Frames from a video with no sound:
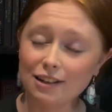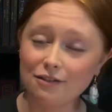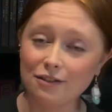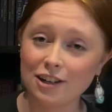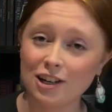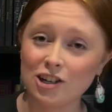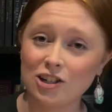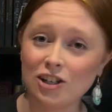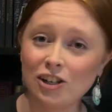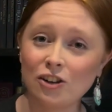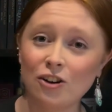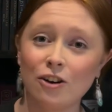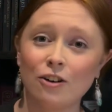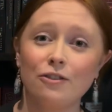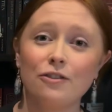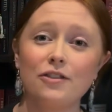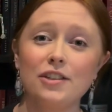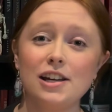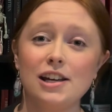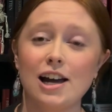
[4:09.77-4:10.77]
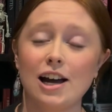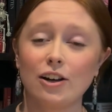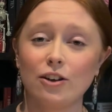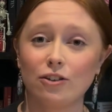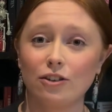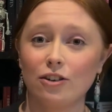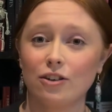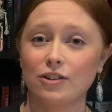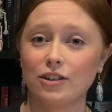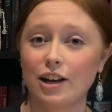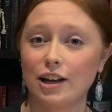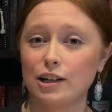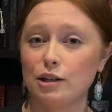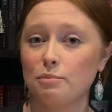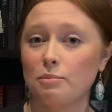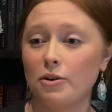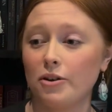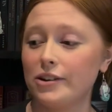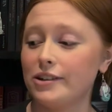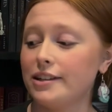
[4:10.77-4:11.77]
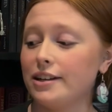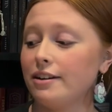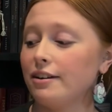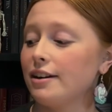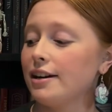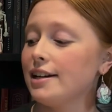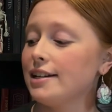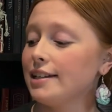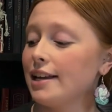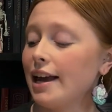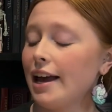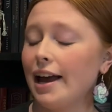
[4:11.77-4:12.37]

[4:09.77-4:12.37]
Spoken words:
finishing off the A Good Girl's Guide to Murder series.